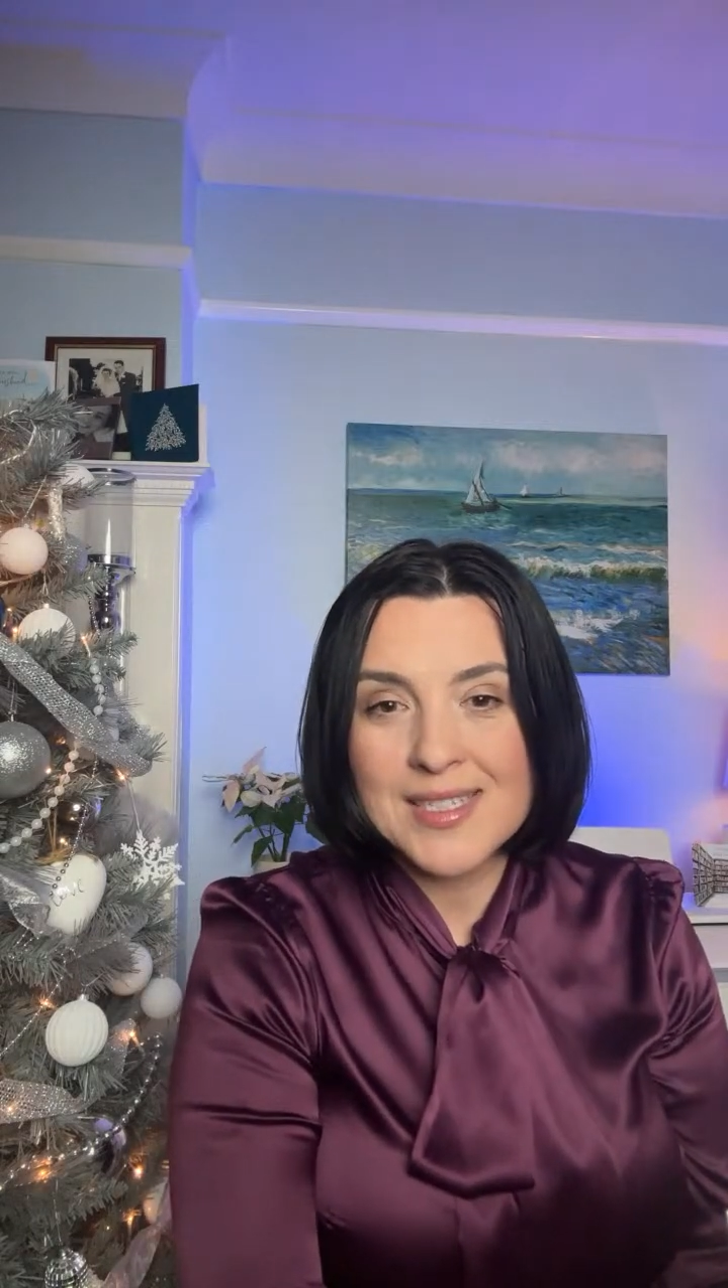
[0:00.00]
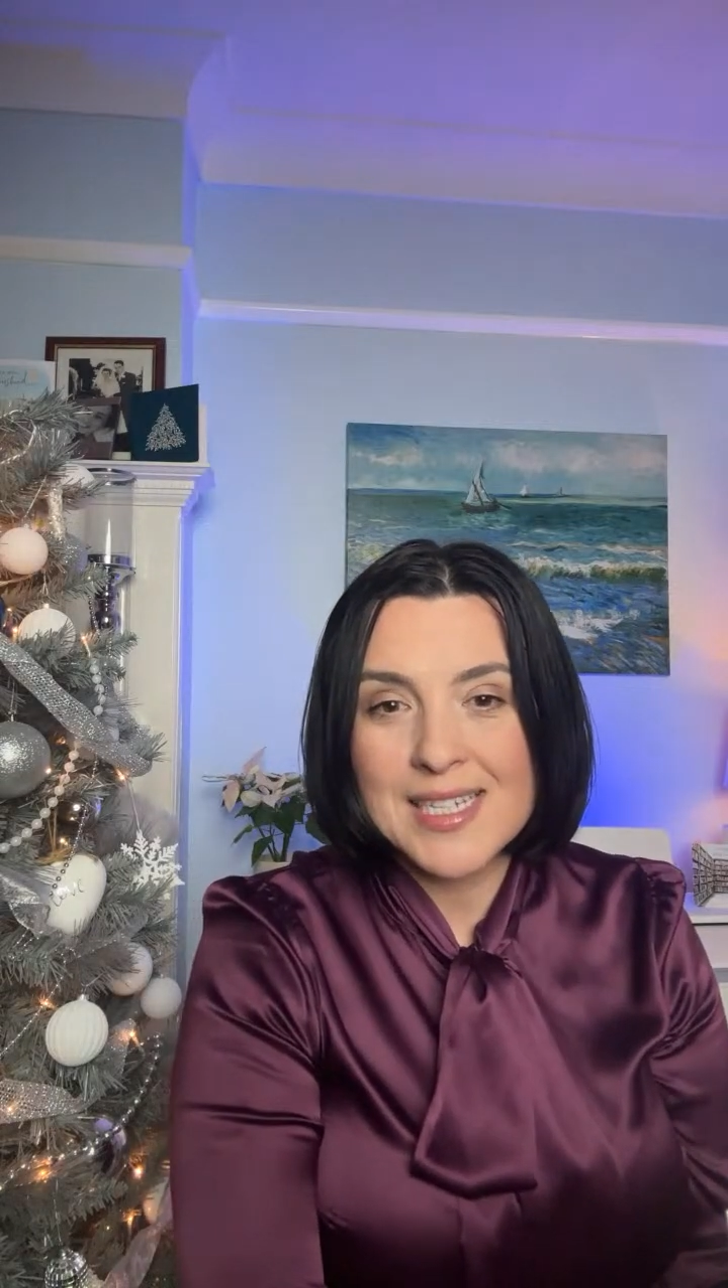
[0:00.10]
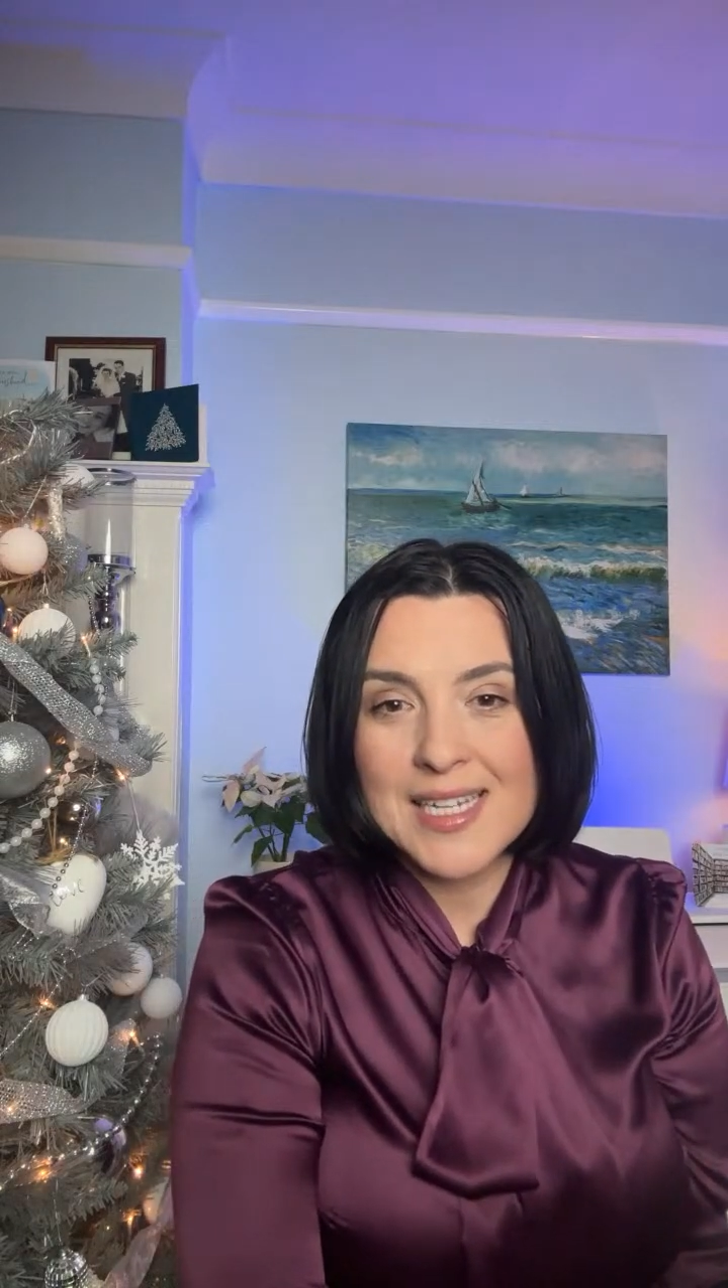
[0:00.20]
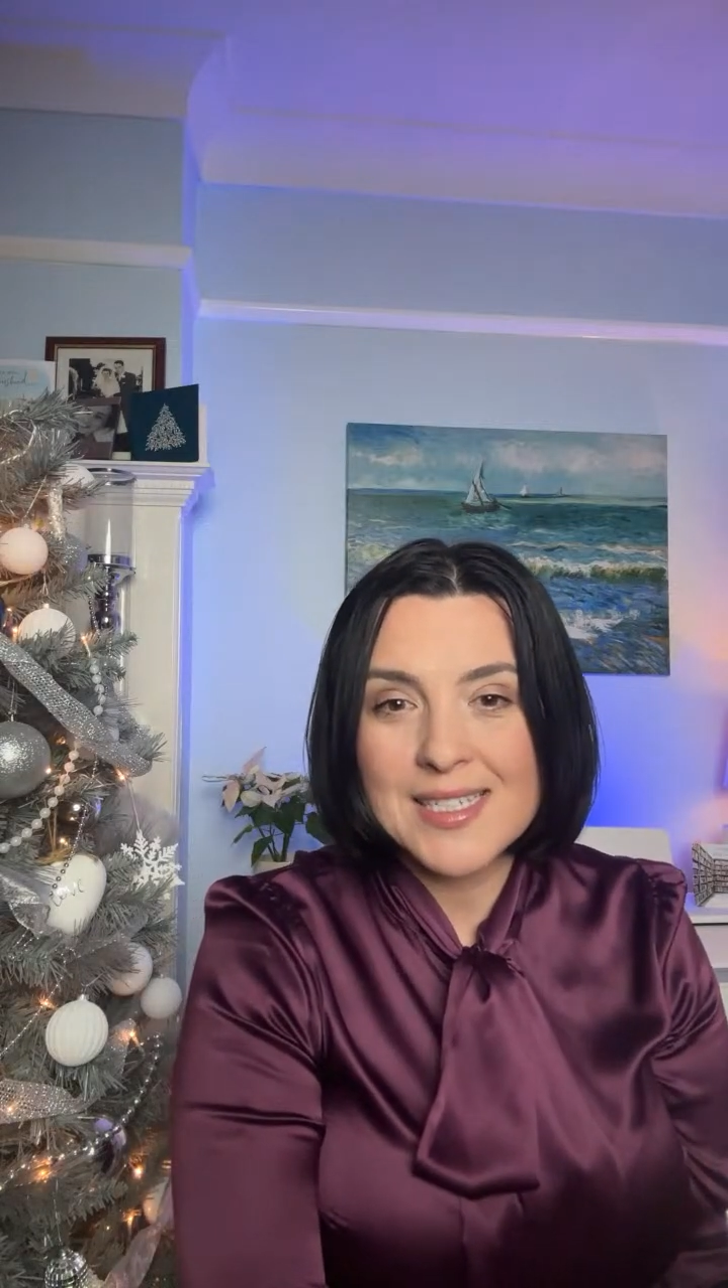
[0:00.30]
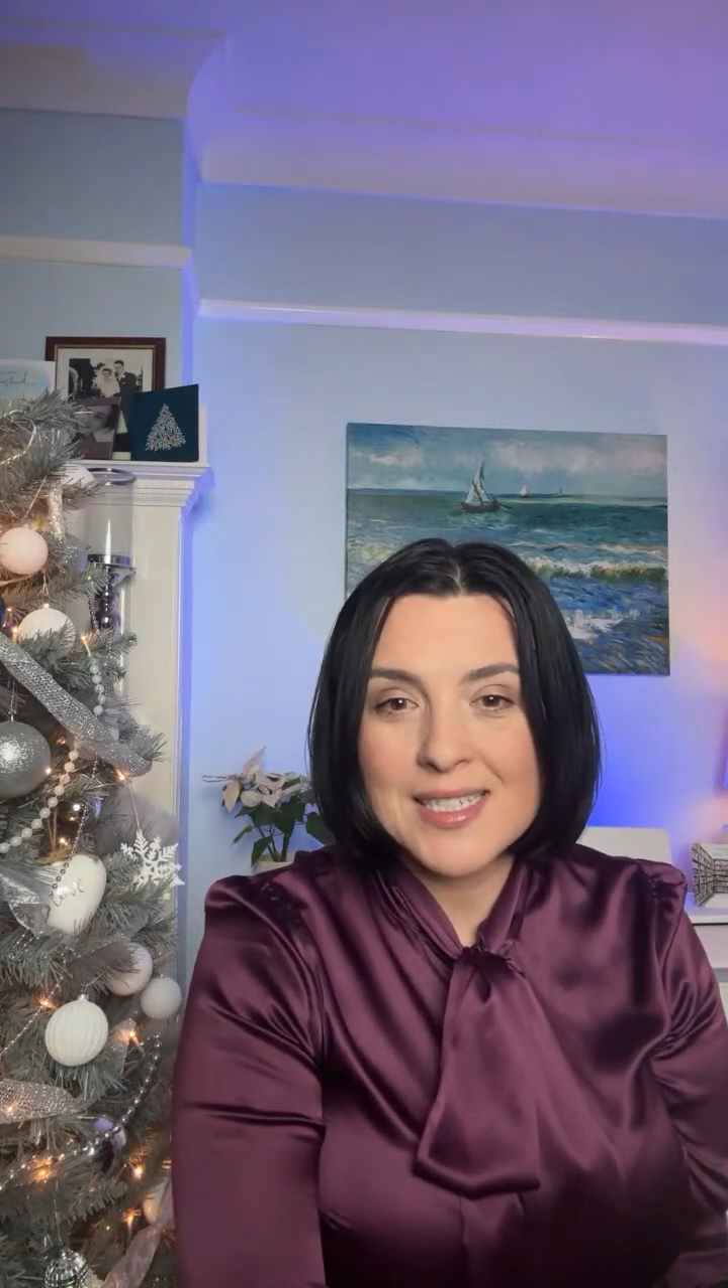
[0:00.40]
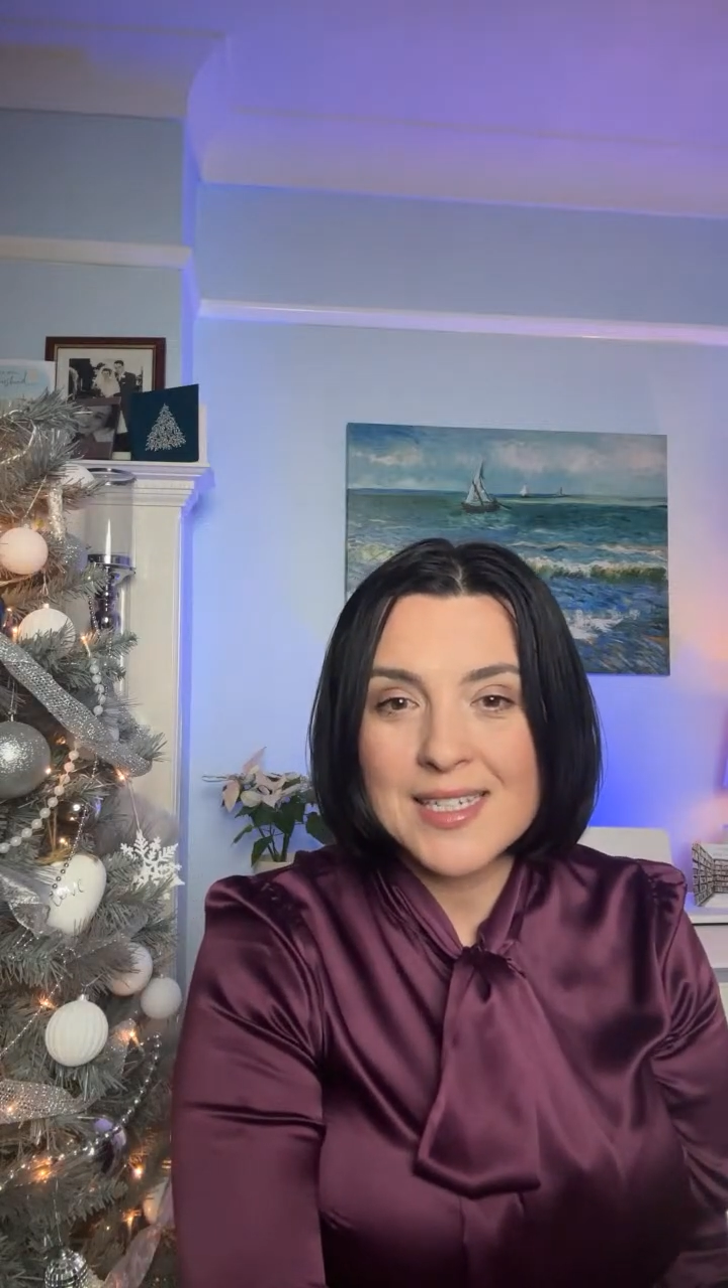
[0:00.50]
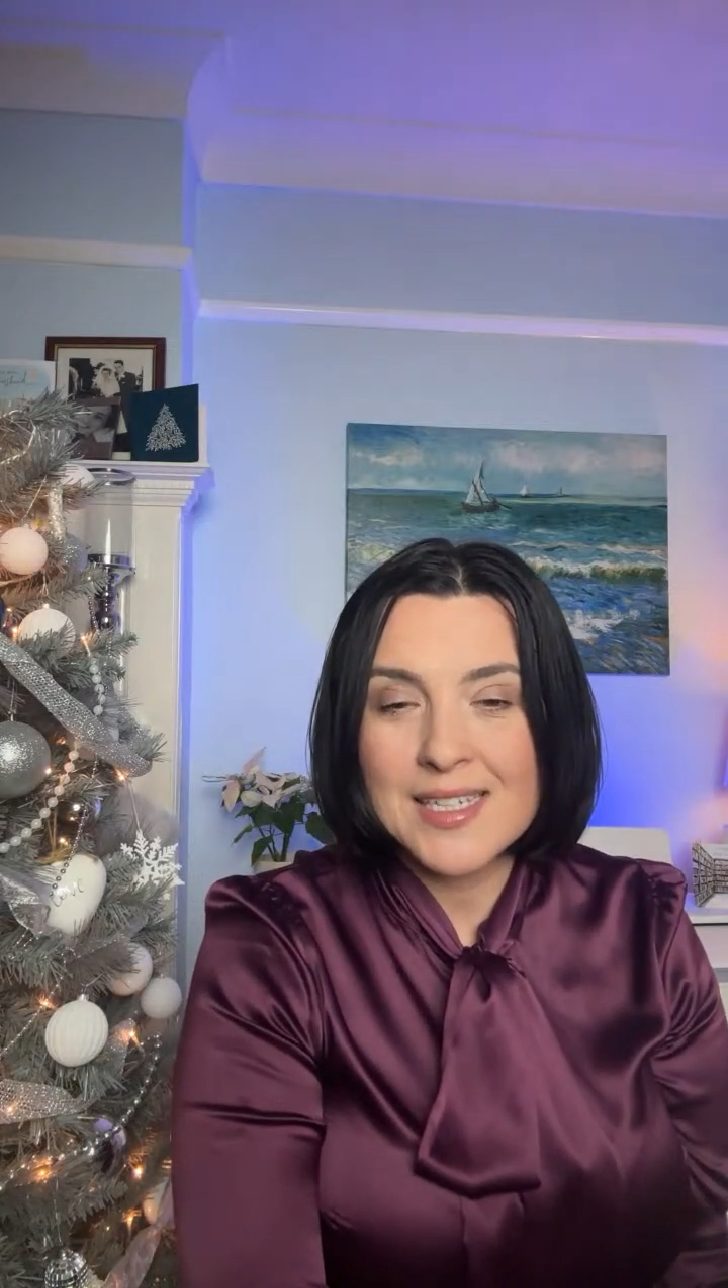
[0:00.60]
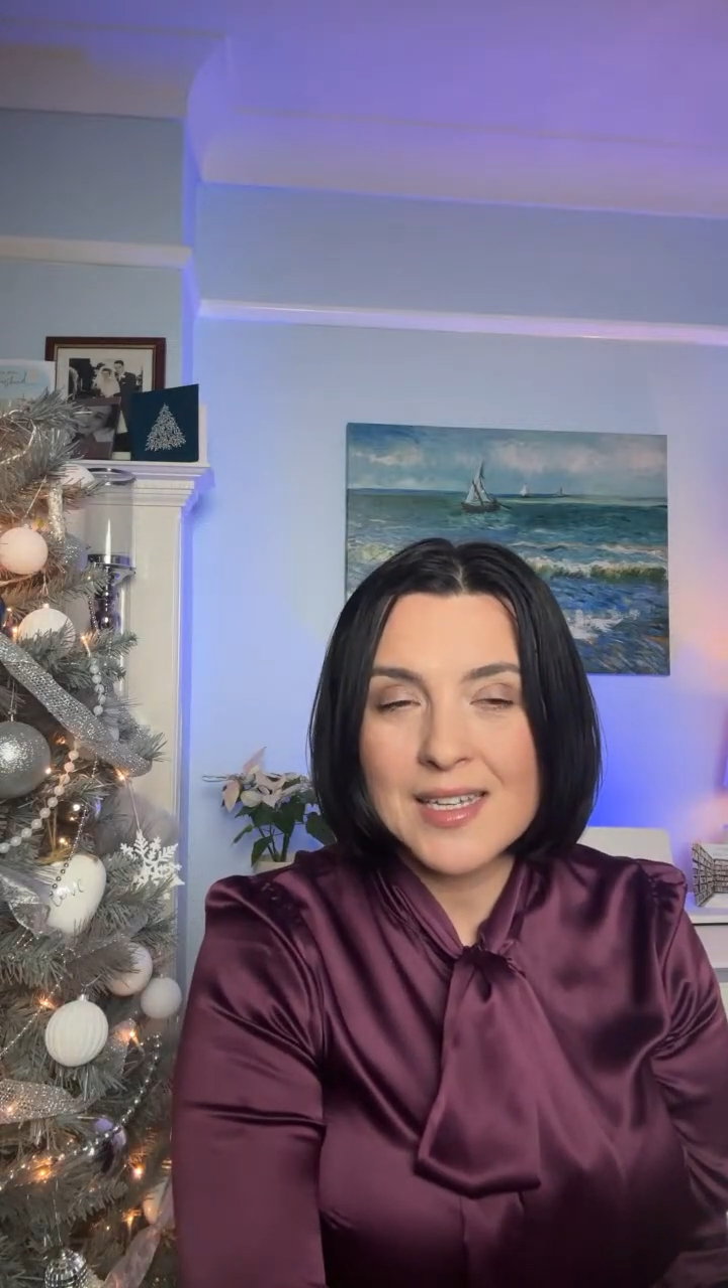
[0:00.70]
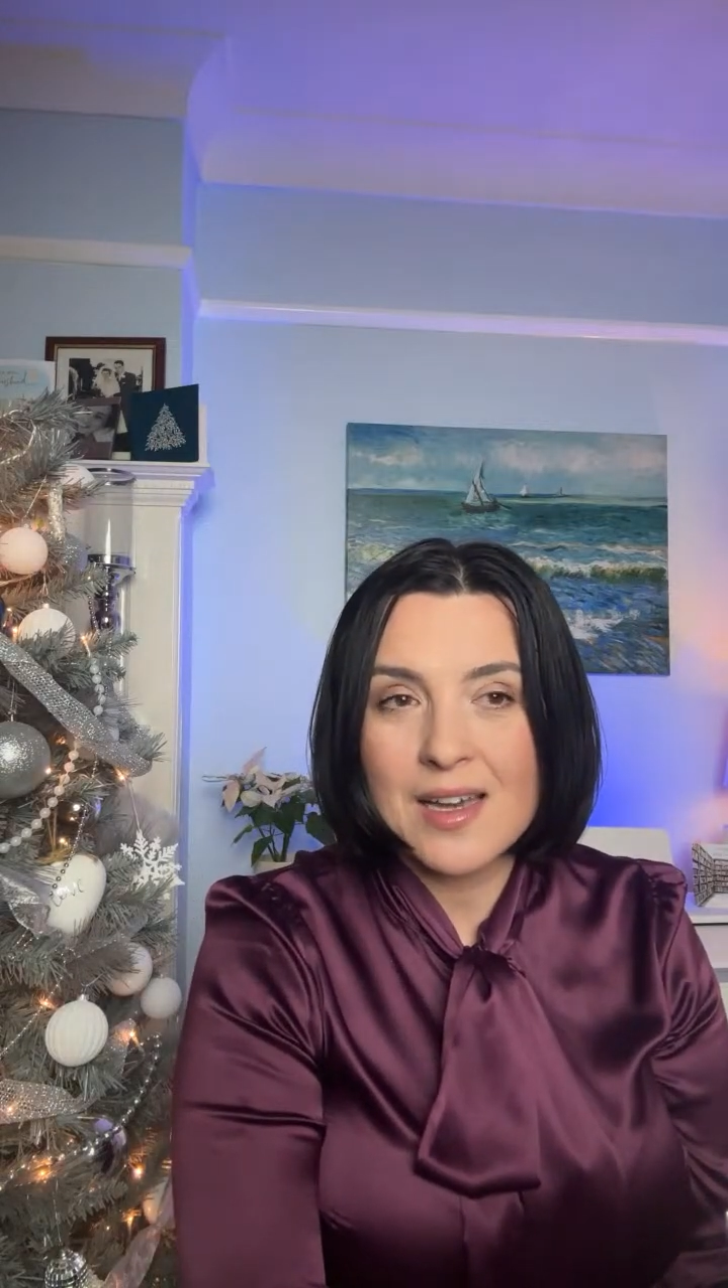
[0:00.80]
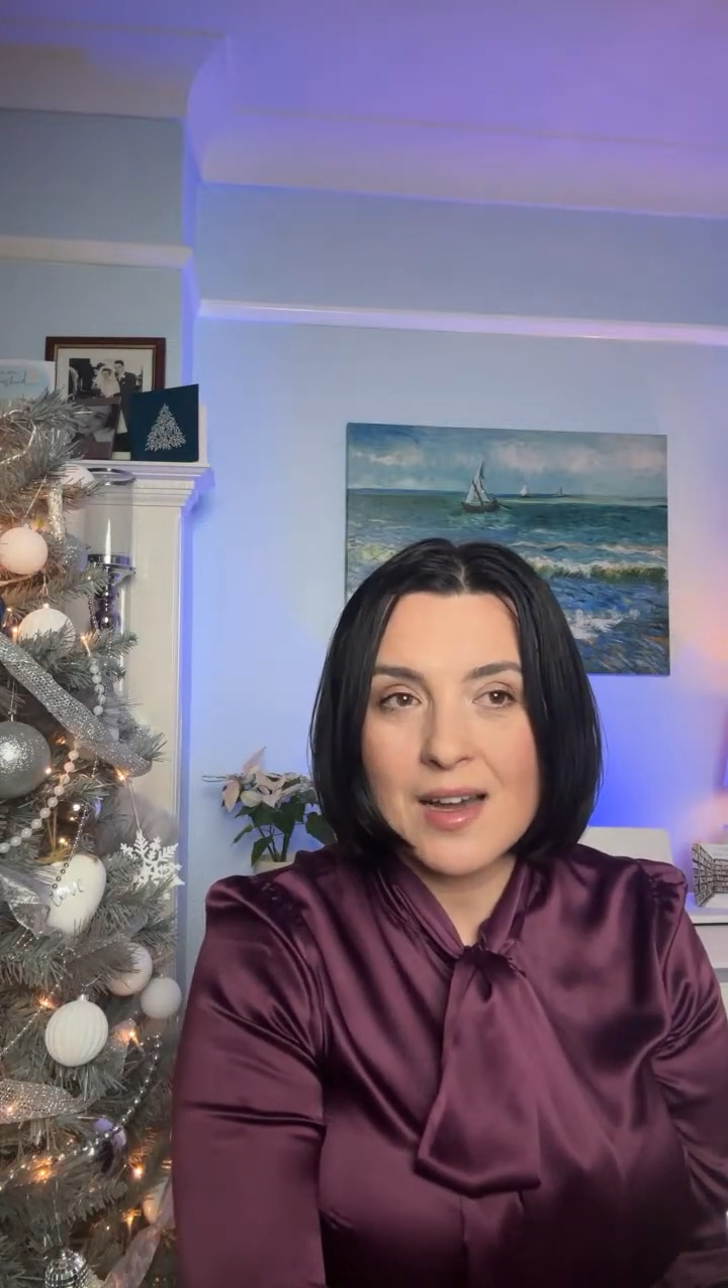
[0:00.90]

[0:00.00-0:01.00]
Zelensky